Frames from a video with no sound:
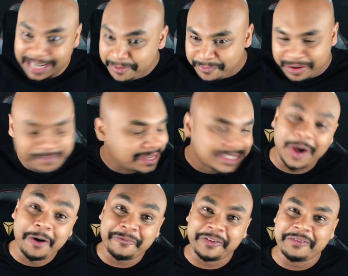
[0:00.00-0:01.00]
infamous
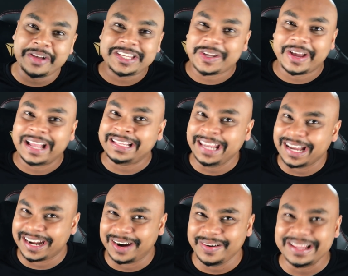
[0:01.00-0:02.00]
or famous you're getting
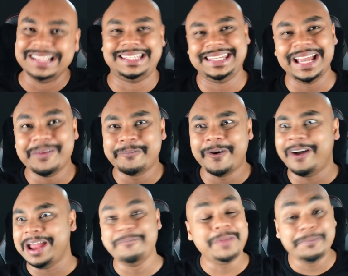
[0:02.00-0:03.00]
around in Singapore
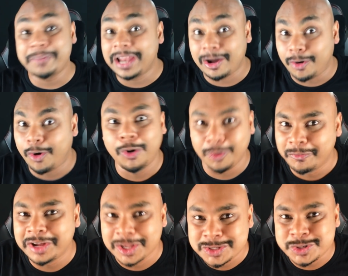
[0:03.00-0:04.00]
and people are all
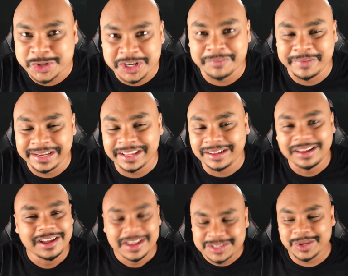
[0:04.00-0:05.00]
over your social media.
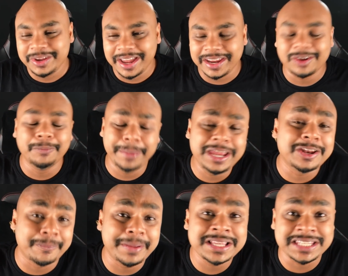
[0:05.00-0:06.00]
So yeah, it'll be in
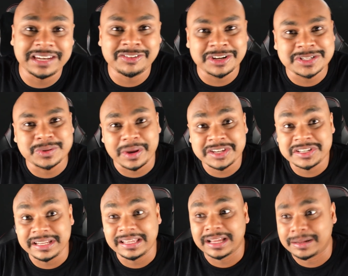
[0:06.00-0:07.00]
your best interest to
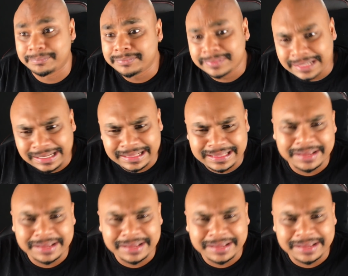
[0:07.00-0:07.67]
actually delete